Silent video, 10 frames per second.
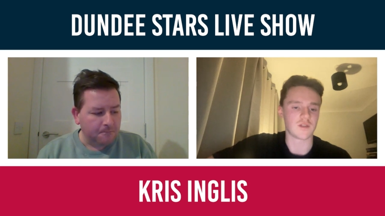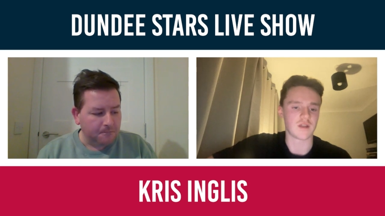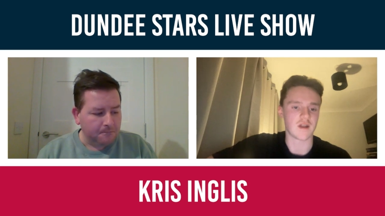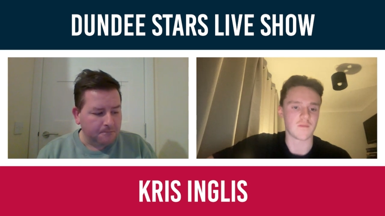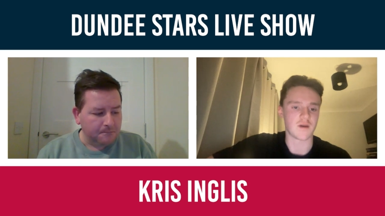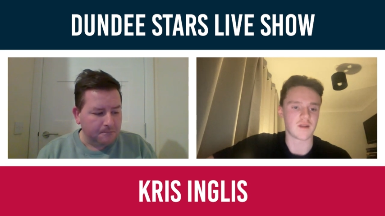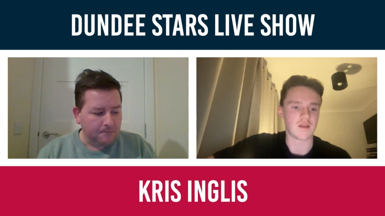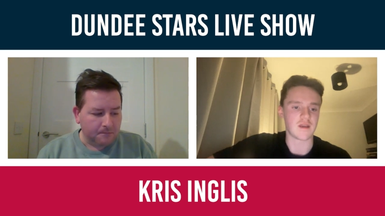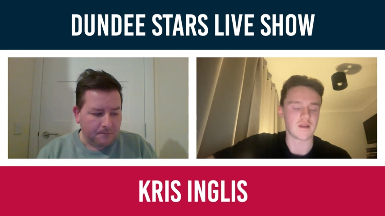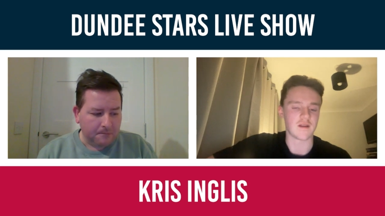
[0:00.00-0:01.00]
Speaker 1: at the start of my
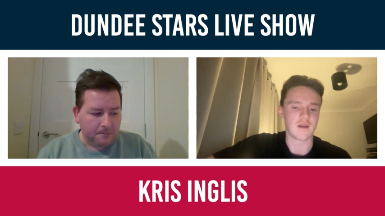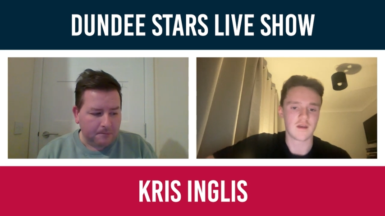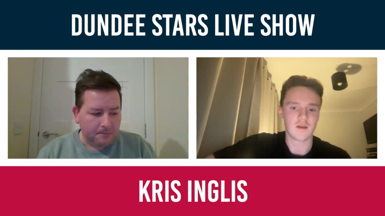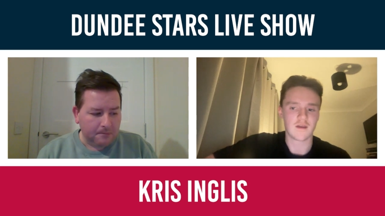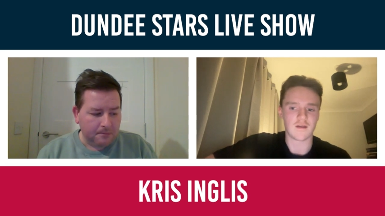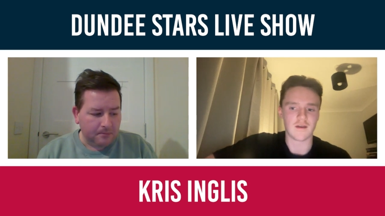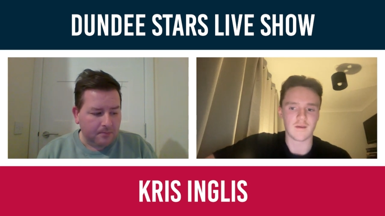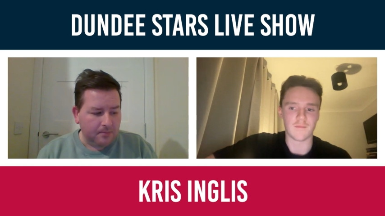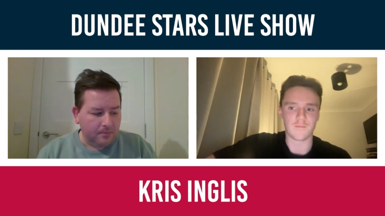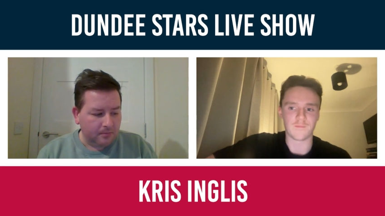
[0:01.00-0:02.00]
career, and
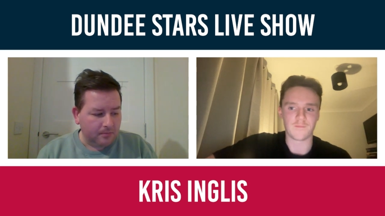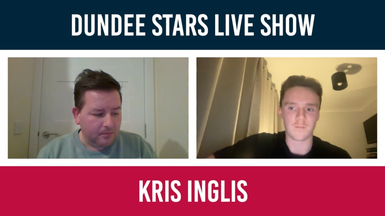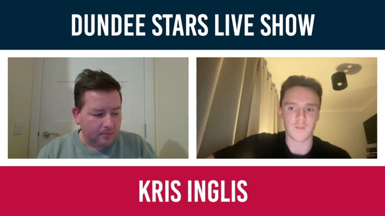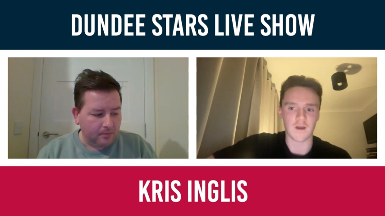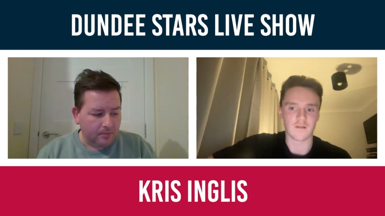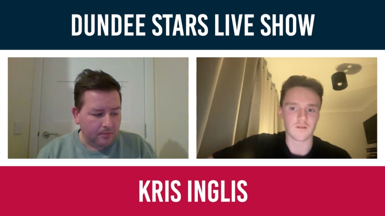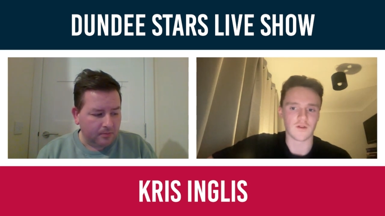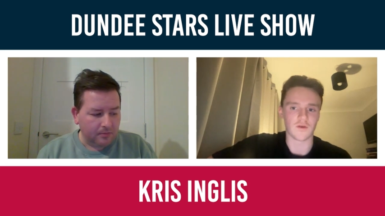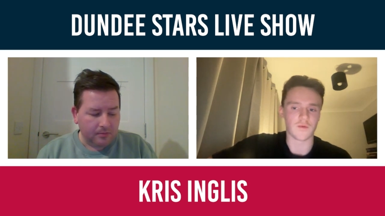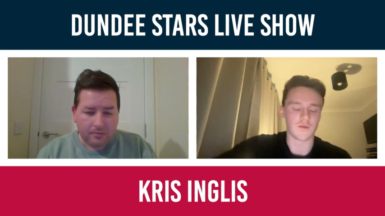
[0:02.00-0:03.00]
um, yeah,
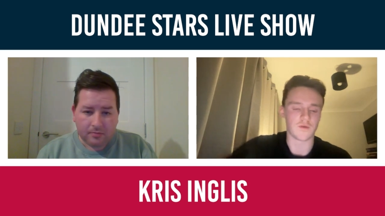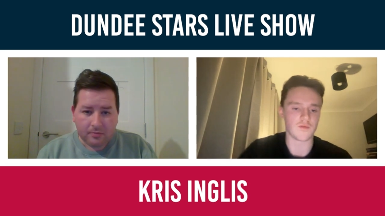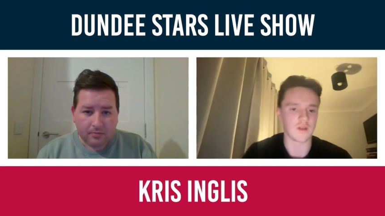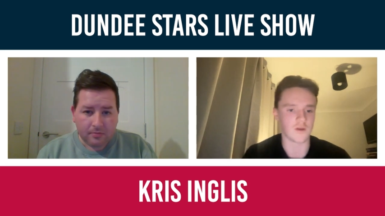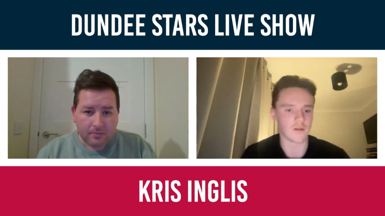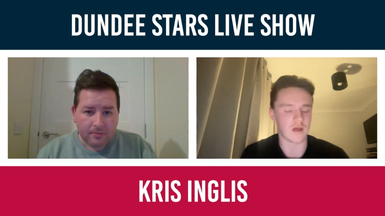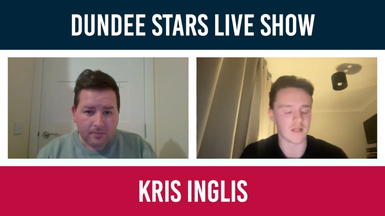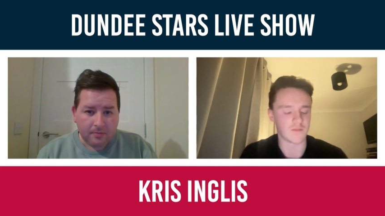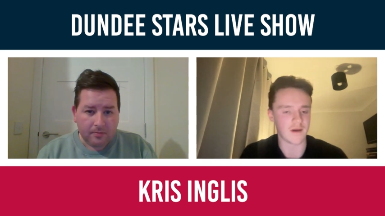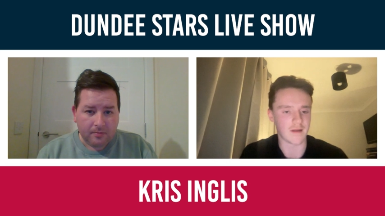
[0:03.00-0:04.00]
no, they were, they were, really good
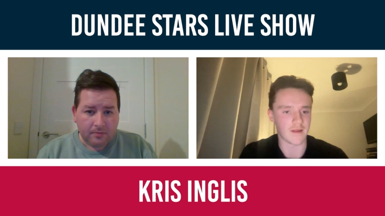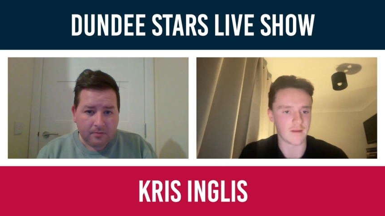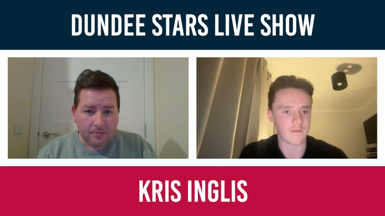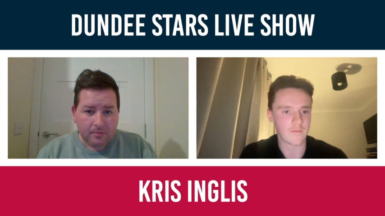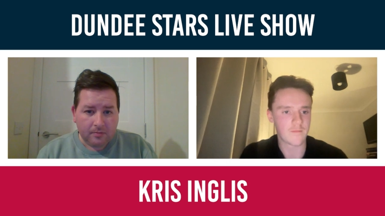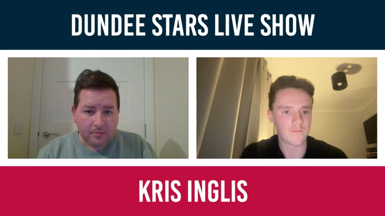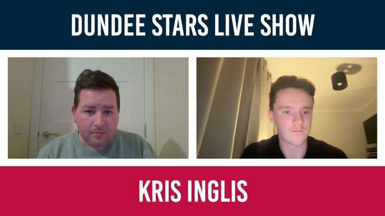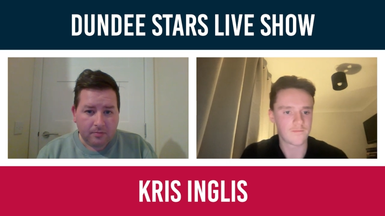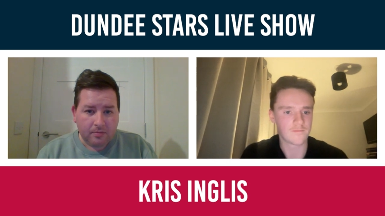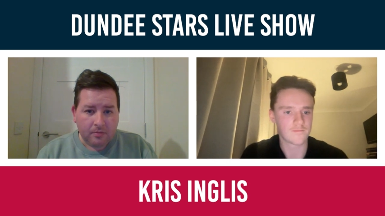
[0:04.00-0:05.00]
lads back then.
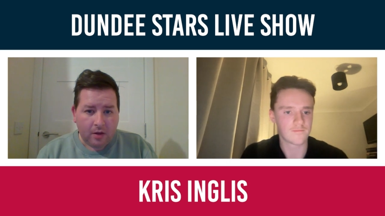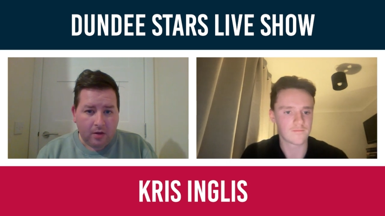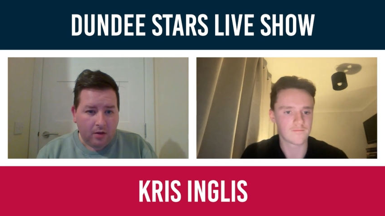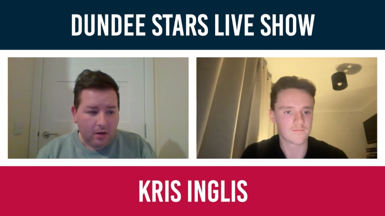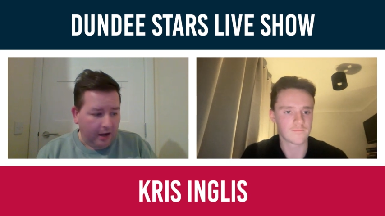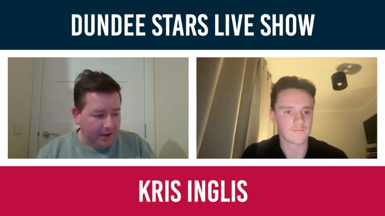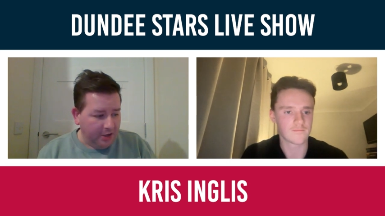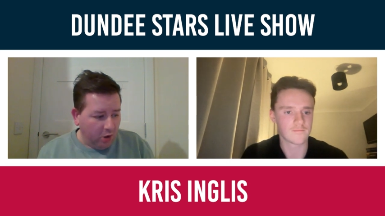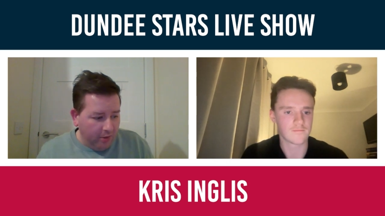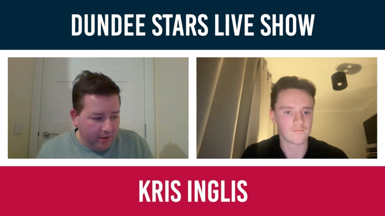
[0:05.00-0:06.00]
Speaker 2: And then
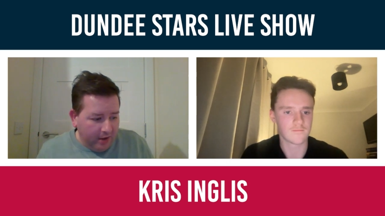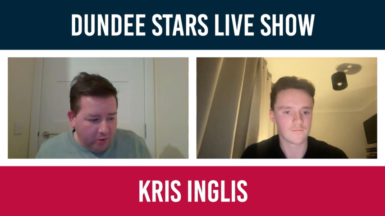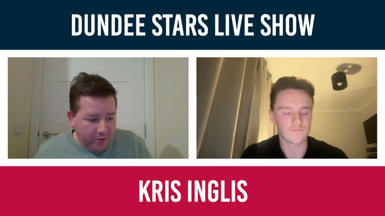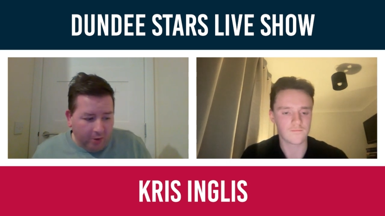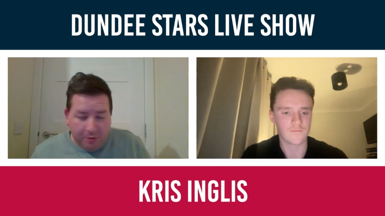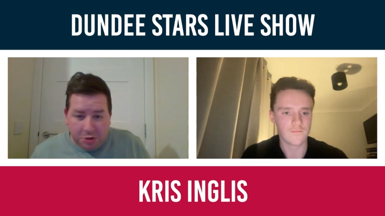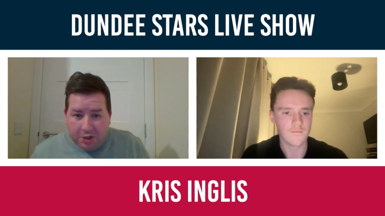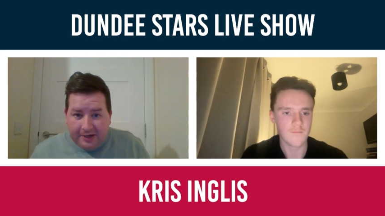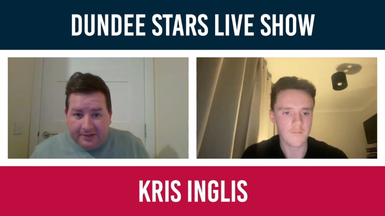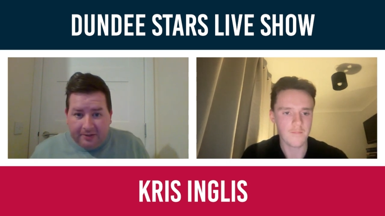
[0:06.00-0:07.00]
you got the the
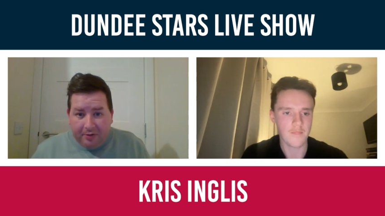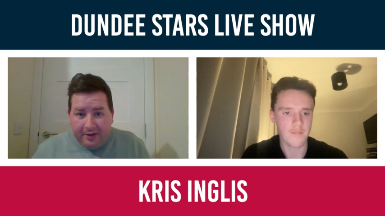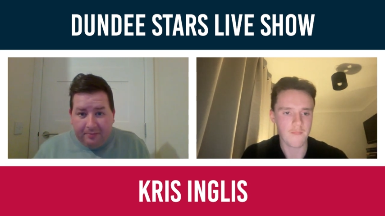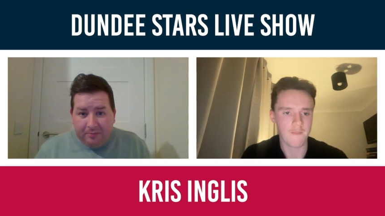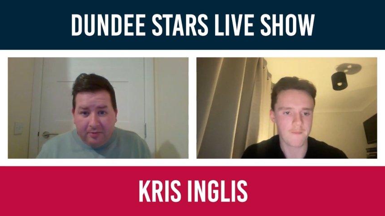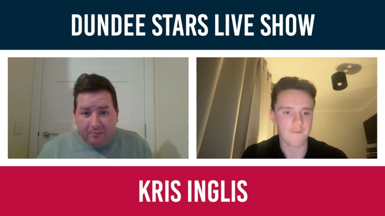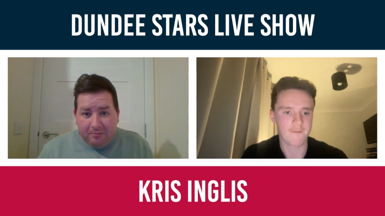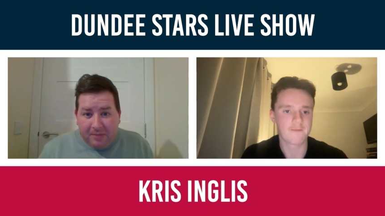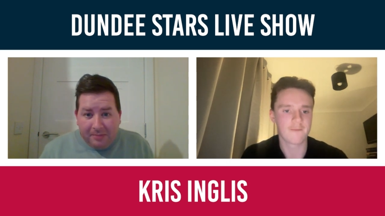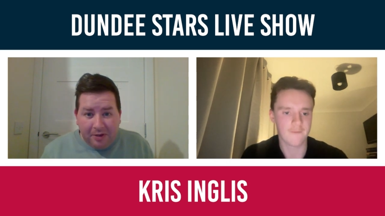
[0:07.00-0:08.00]
opportunity to play,
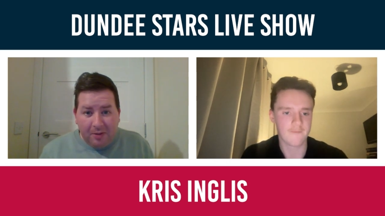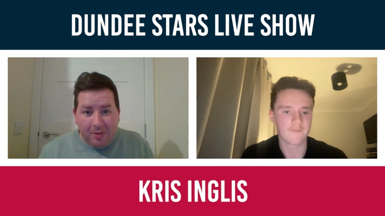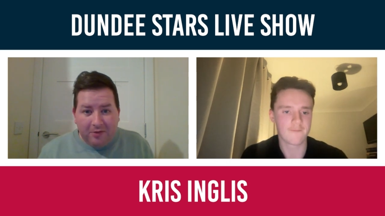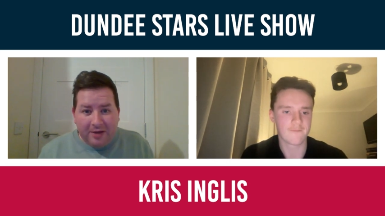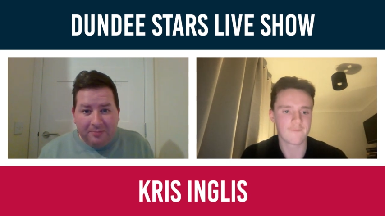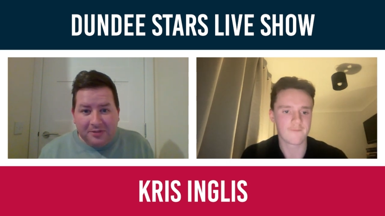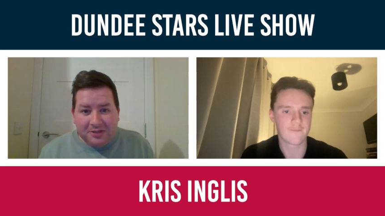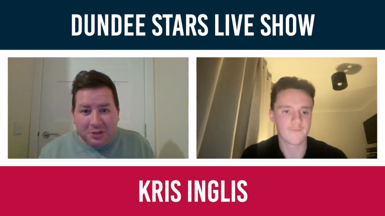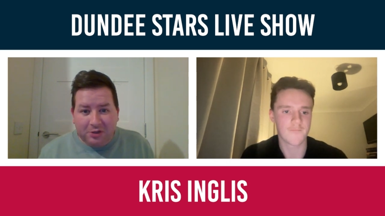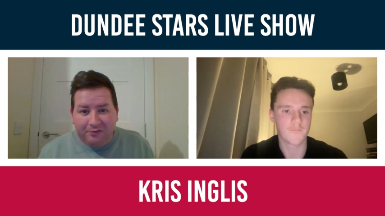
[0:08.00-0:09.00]
maybe not in the right
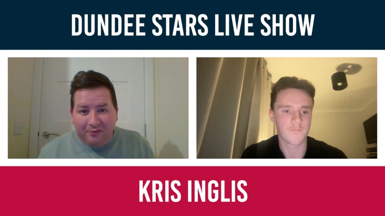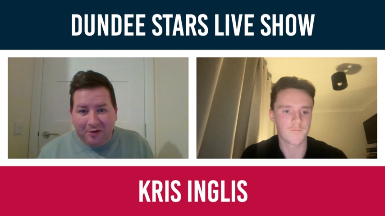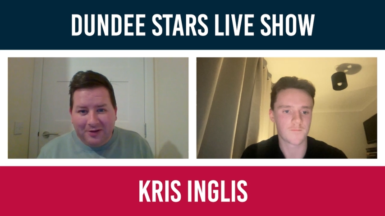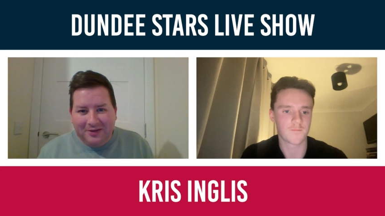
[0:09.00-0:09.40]
position for you